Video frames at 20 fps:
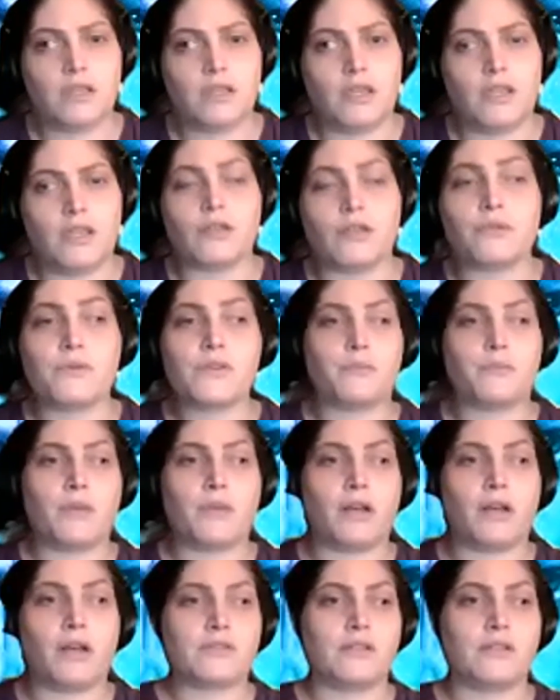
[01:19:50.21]
And there was a
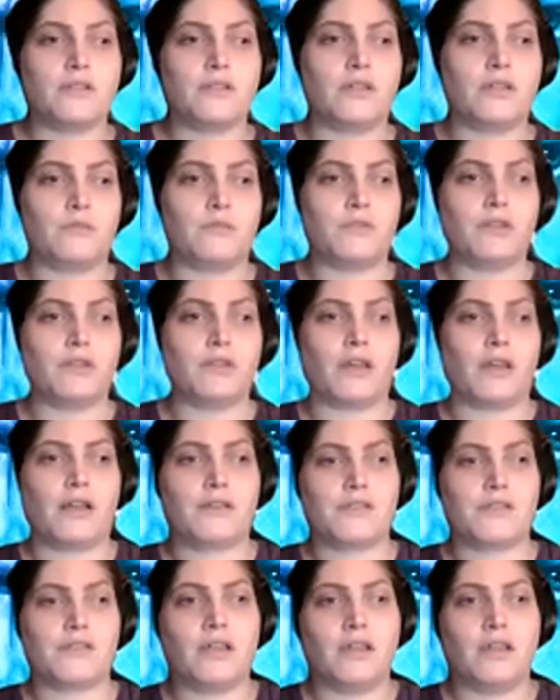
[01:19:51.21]
mausoleum, you
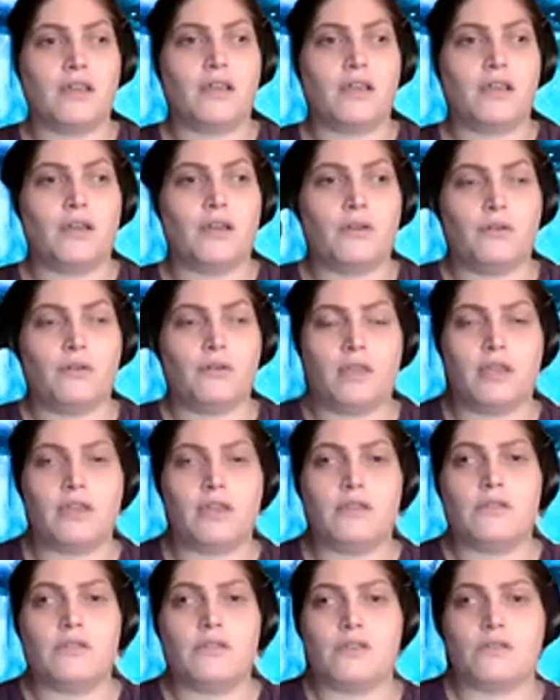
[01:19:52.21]
guys.
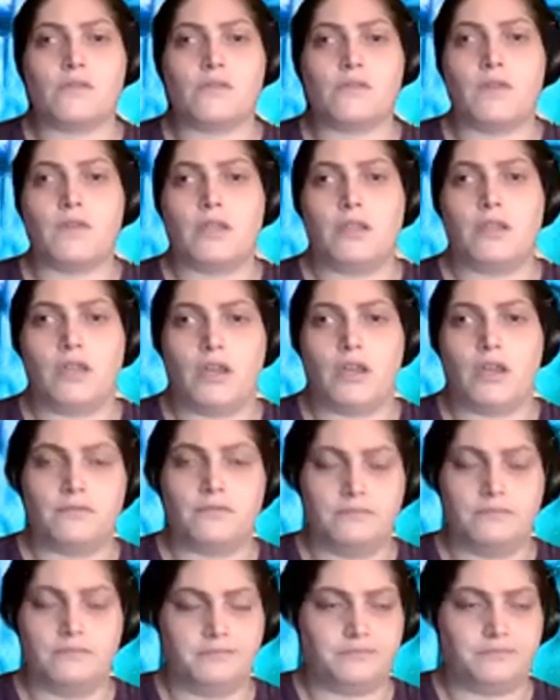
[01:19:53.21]
In this
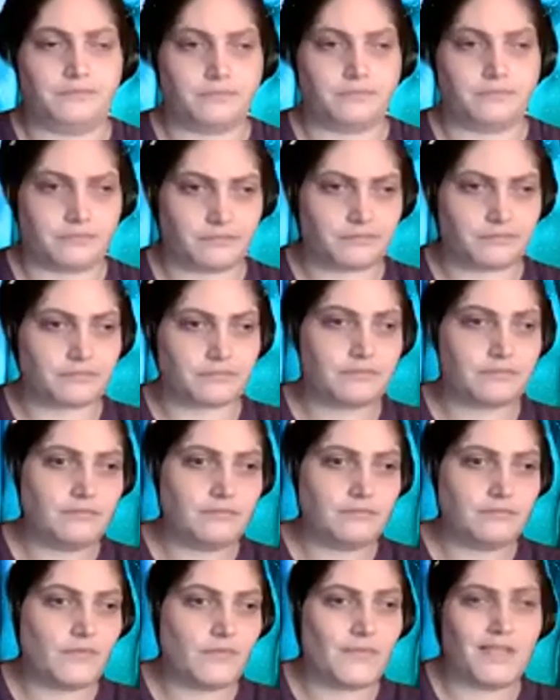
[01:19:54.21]
video,
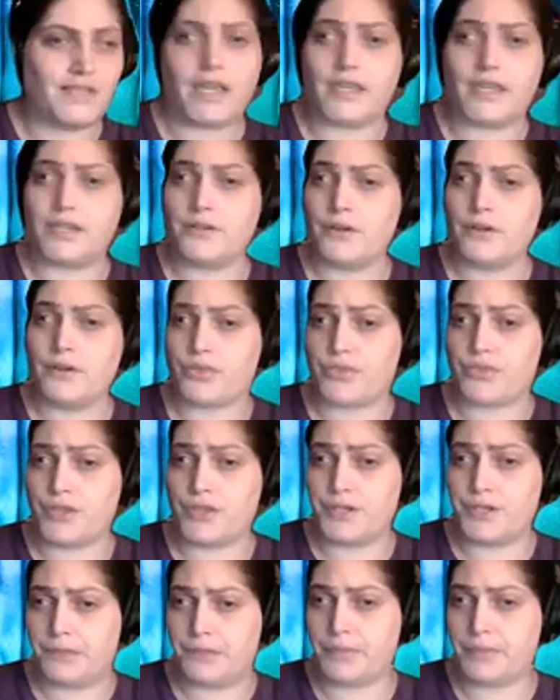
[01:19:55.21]
I hear a
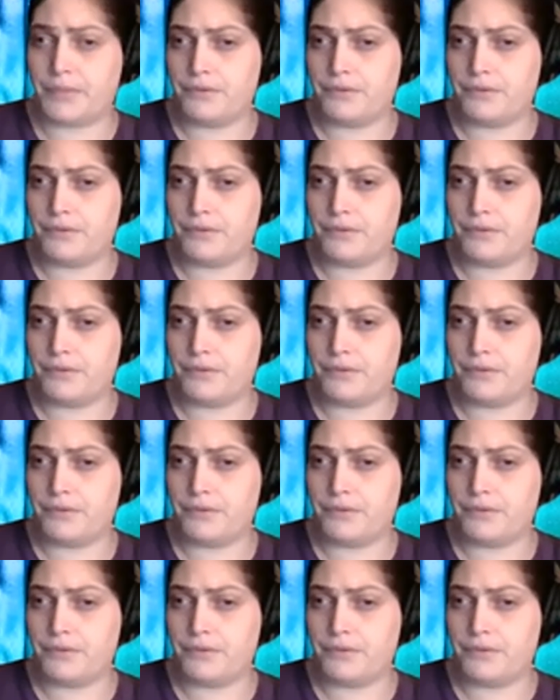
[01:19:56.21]
thump.